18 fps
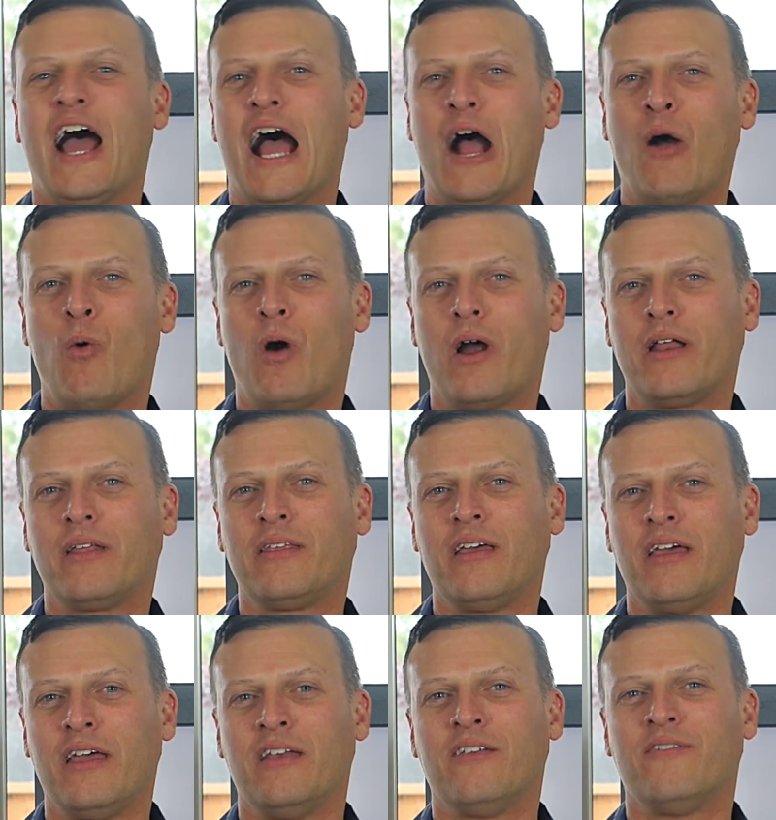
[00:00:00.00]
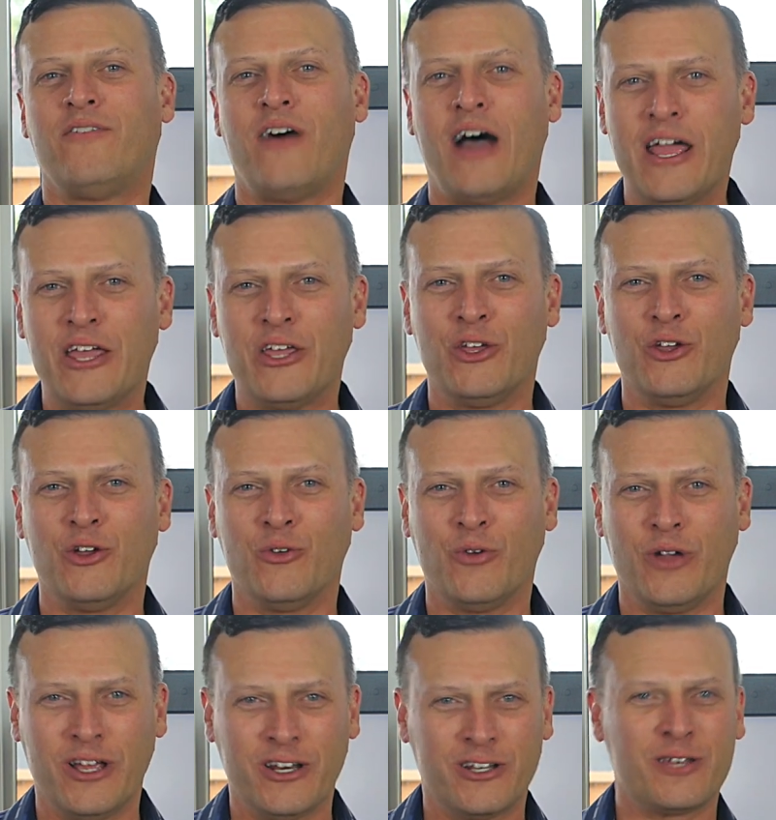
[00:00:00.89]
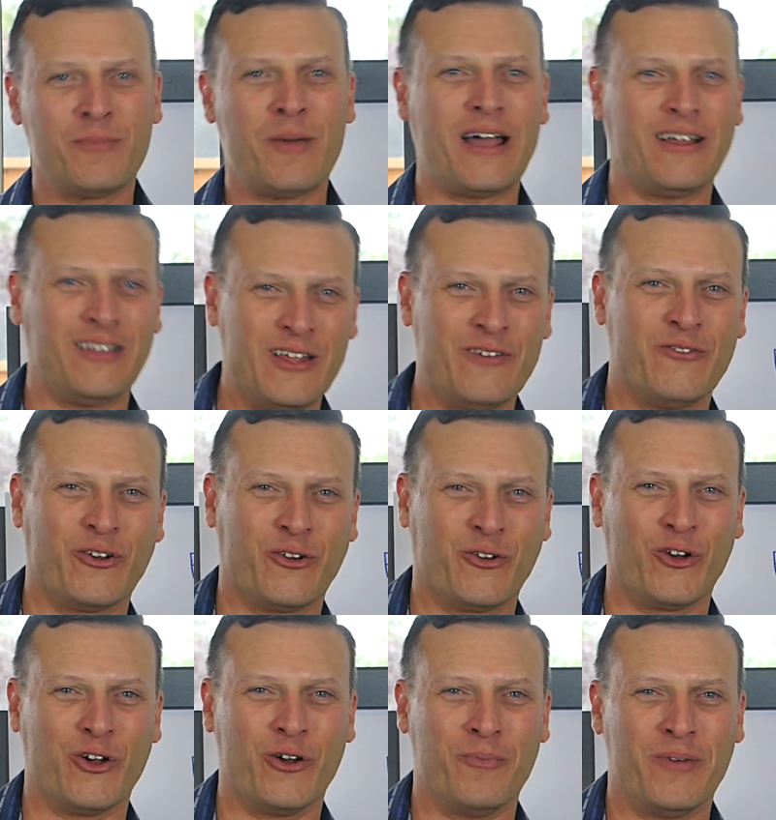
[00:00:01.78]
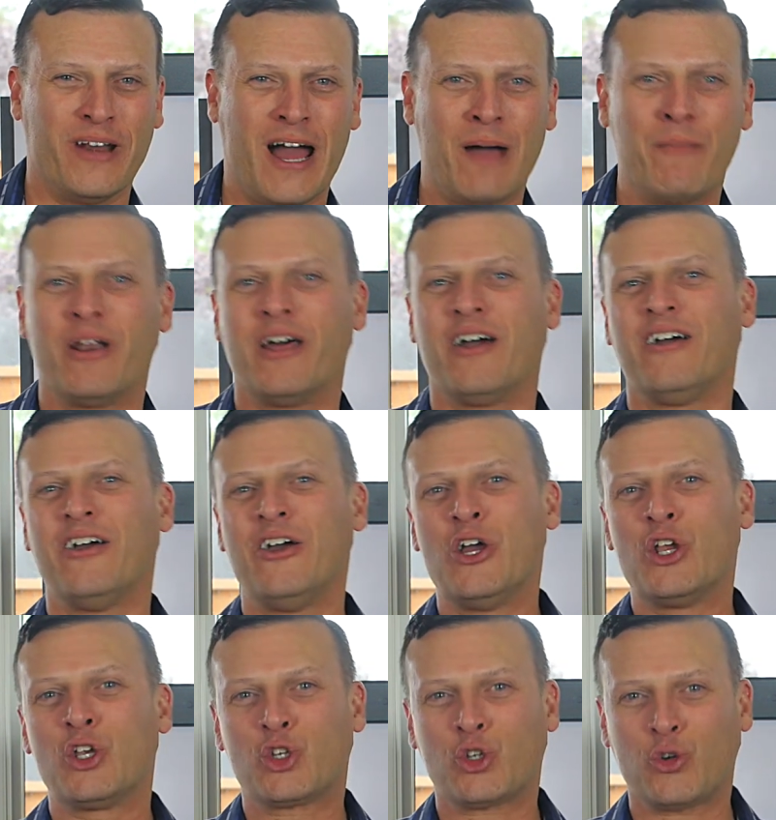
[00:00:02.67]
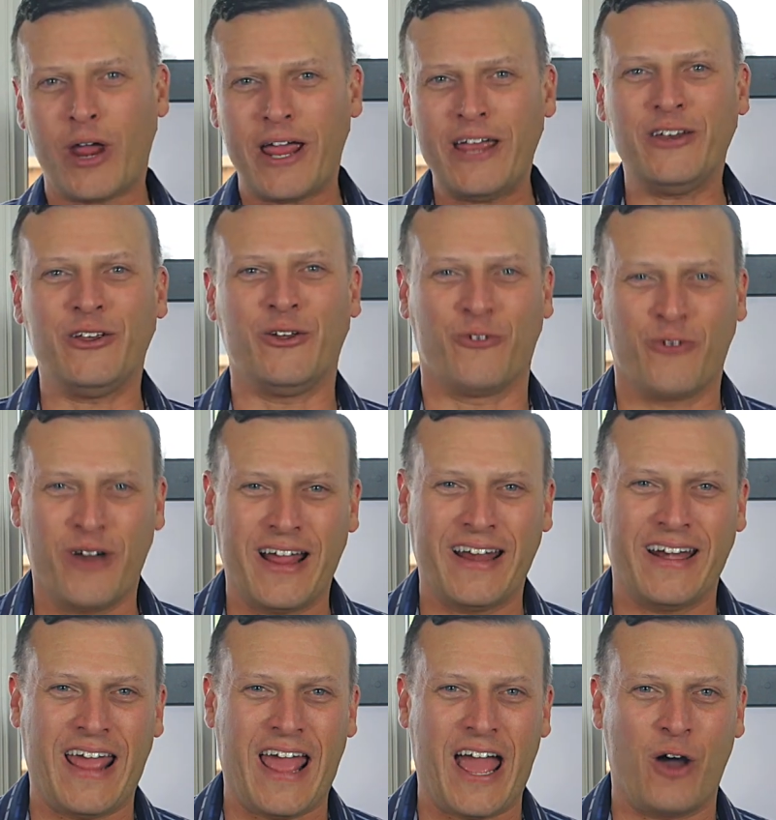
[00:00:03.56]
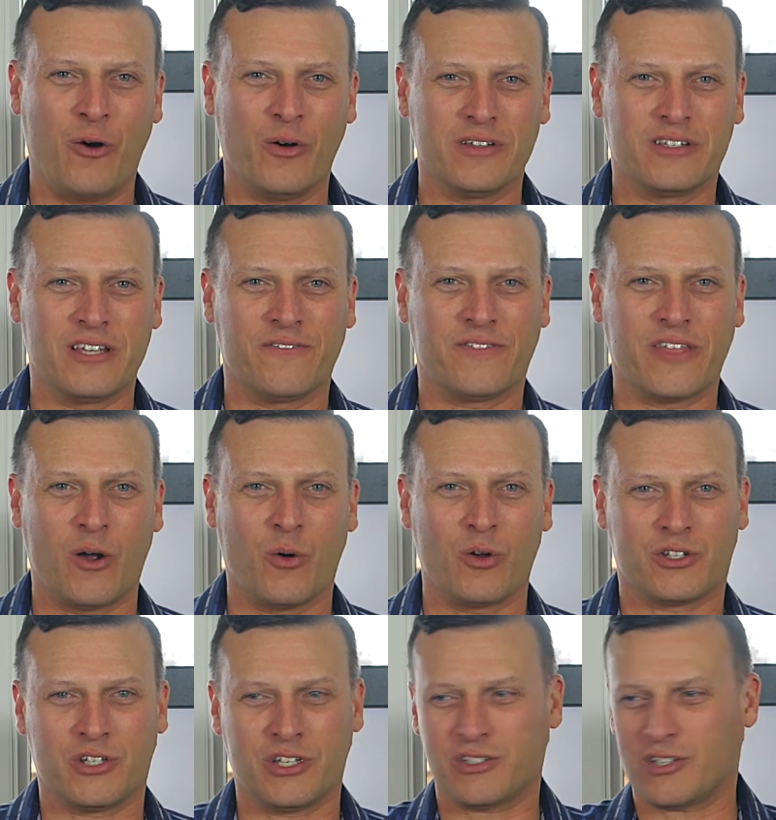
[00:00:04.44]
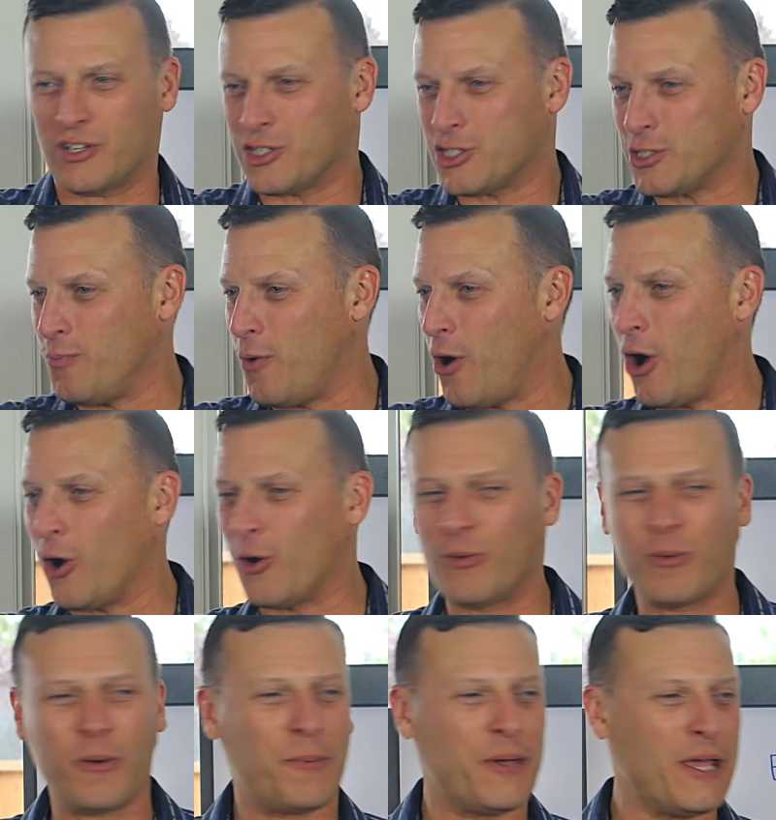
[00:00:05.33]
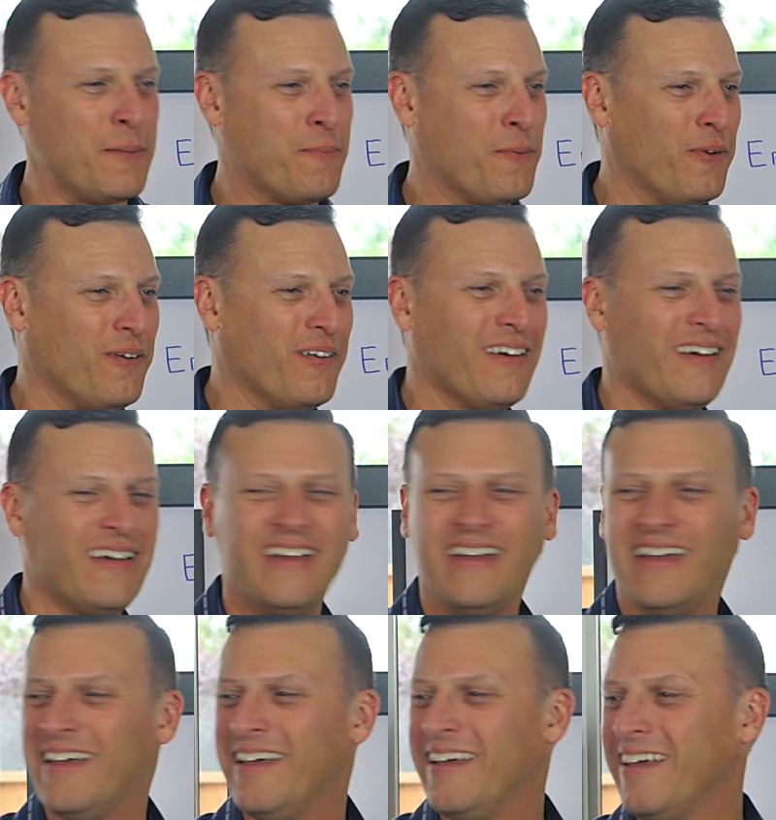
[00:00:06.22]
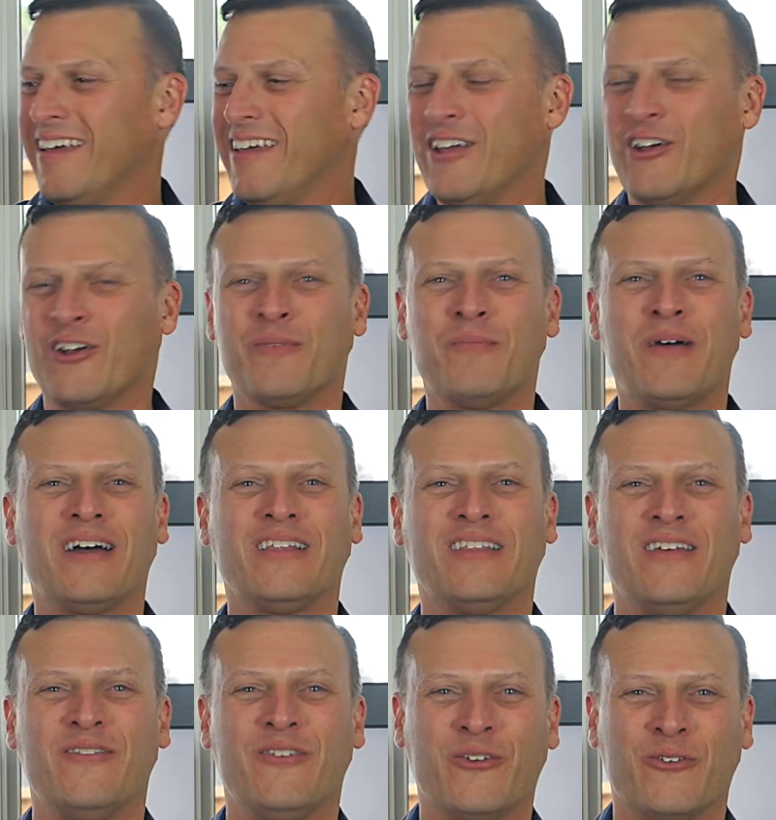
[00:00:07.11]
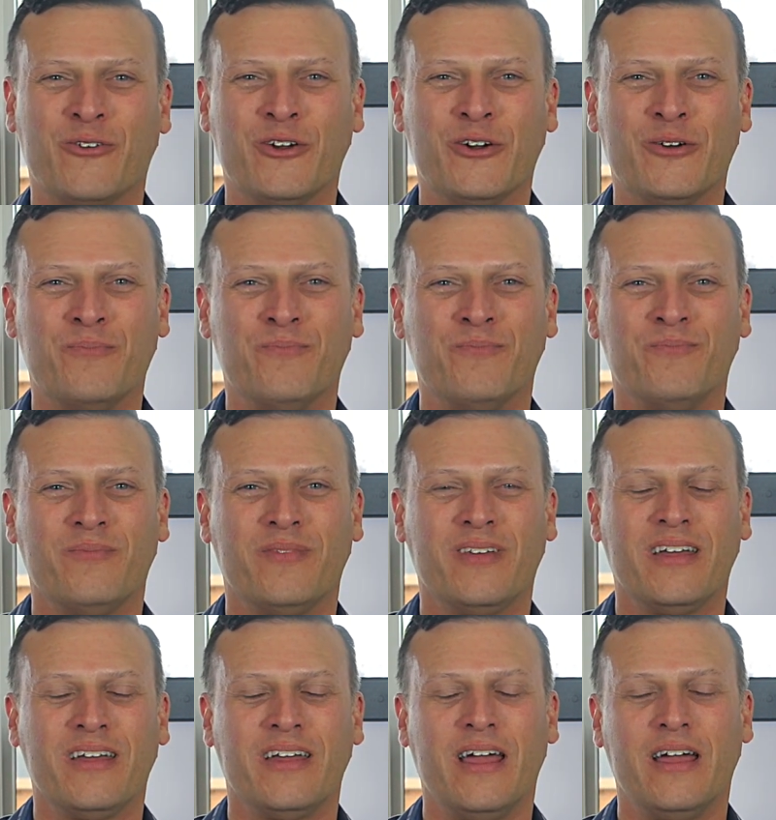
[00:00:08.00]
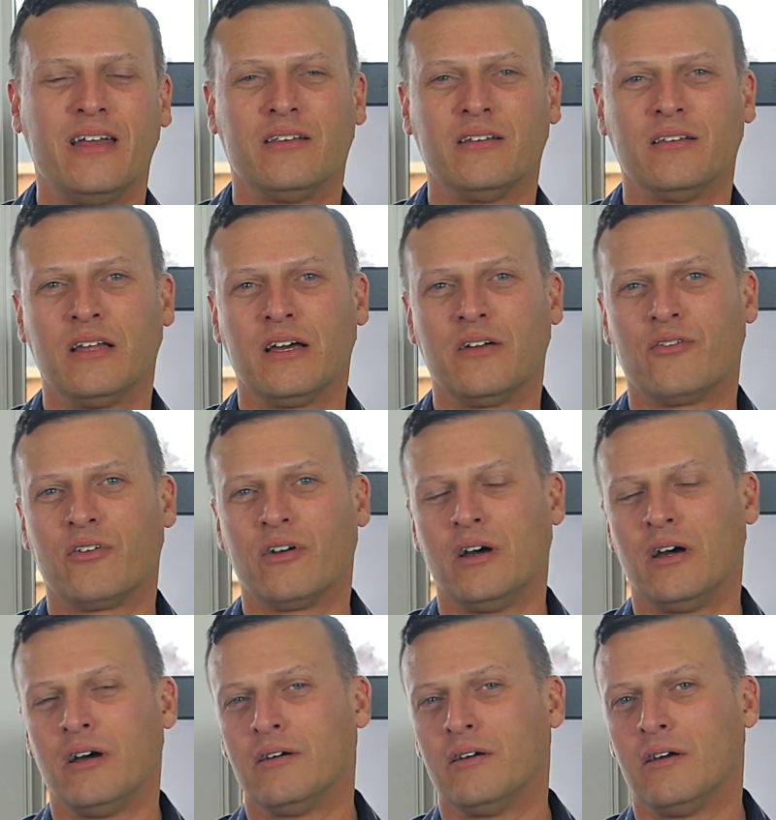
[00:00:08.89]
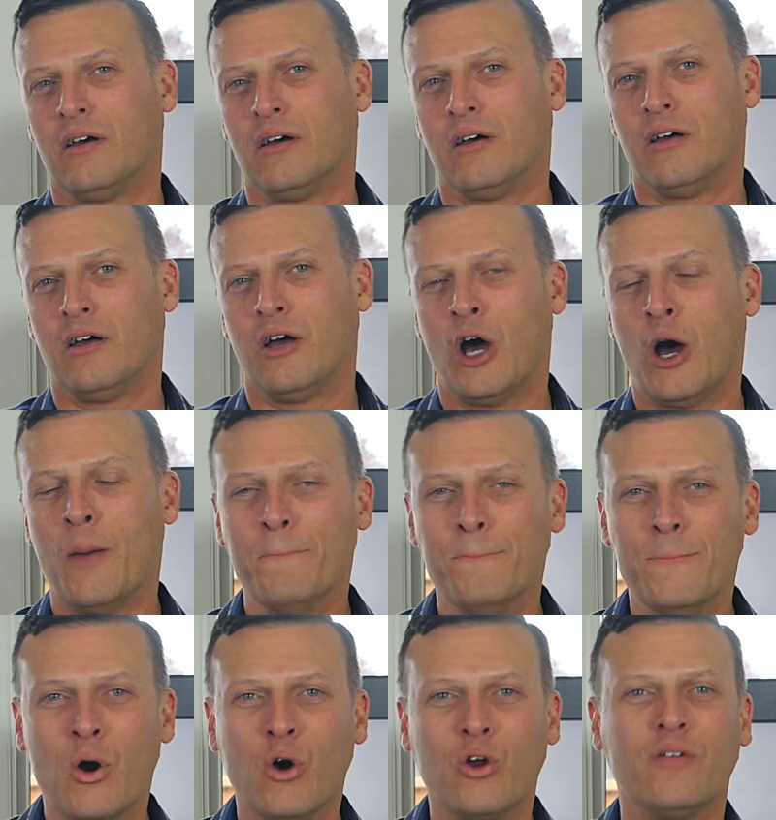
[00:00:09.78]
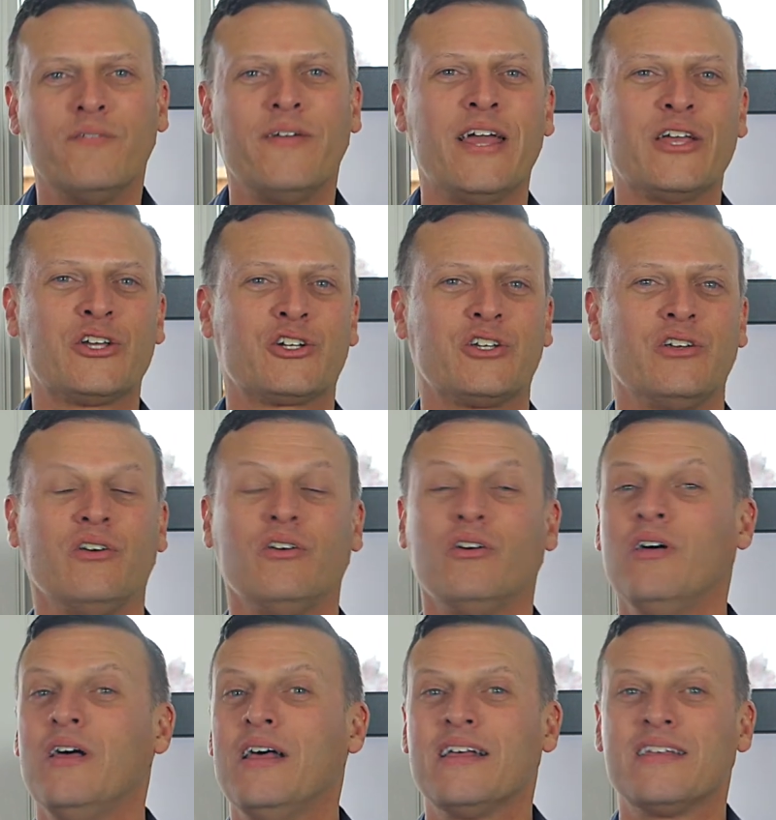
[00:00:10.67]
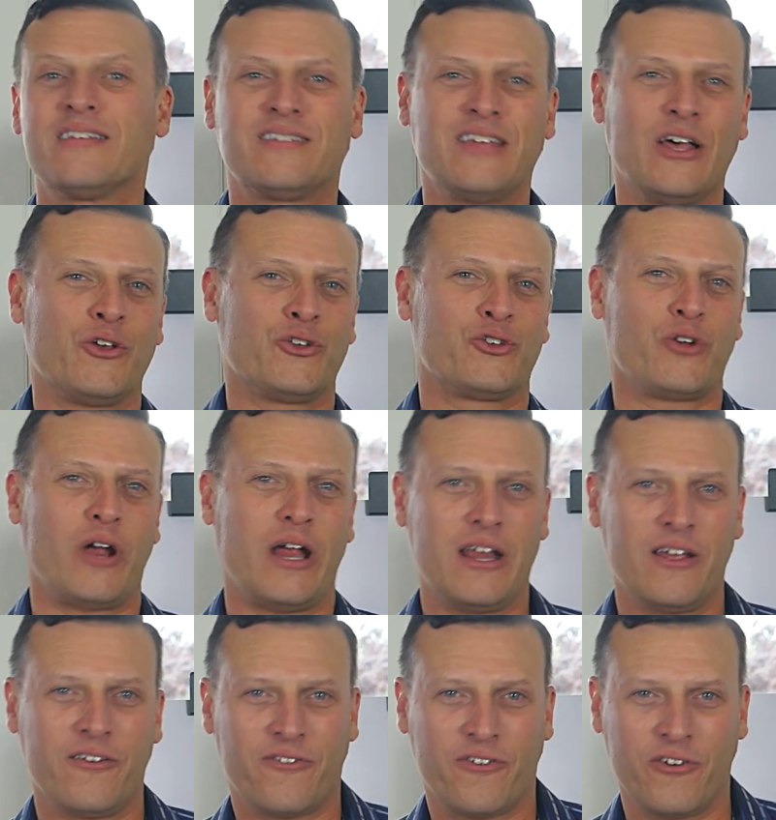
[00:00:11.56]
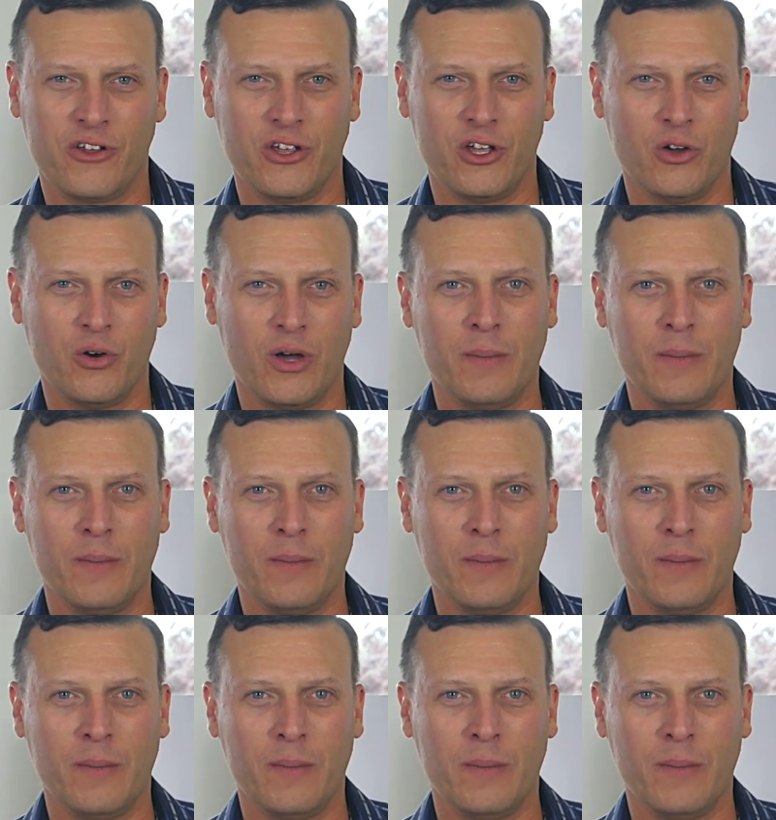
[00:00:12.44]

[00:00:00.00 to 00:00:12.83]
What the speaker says: I wanted to invite you into my living room, and I'm going to train you right now as if there was just a small group of people here in my living room and deliver a motivational sales training for you.